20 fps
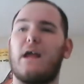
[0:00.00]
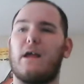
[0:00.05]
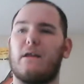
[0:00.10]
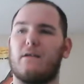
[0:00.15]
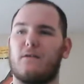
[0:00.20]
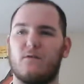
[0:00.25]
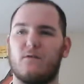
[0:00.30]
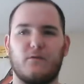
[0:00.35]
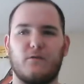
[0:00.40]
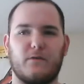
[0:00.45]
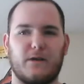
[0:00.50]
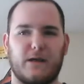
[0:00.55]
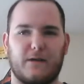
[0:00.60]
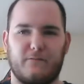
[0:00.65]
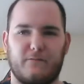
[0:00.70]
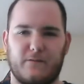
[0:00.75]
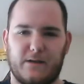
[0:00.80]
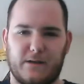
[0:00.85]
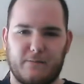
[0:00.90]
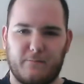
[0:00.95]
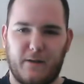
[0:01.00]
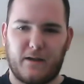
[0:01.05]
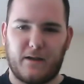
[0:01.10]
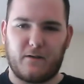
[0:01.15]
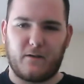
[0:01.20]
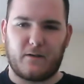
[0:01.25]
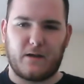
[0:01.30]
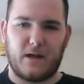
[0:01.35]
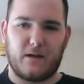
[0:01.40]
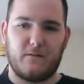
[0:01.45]
including the
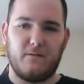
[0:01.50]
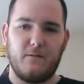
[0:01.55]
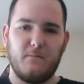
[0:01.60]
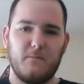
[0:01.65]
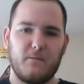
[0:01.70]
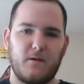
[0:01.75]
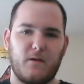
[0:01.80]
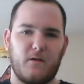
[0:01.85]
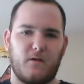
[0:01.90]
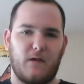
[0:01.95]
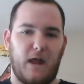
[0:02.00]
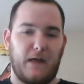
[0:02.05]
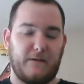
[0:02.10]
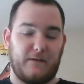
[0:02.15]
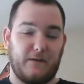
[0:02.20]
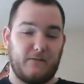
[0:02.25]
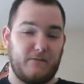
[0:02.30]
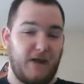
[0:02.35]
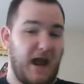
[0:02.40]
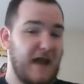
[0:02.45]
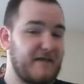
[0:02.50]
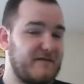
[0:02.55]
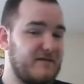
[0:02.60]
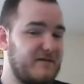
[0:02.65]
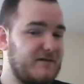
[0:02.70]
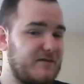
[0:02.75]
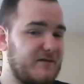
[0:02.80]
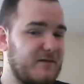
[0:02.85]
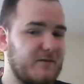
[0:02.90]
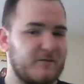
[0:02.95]
Microcat Goat I did reaction
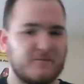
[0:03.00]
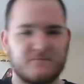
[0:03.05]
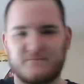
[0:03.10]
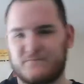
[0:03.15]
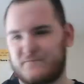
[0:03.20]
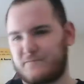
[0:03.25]
to,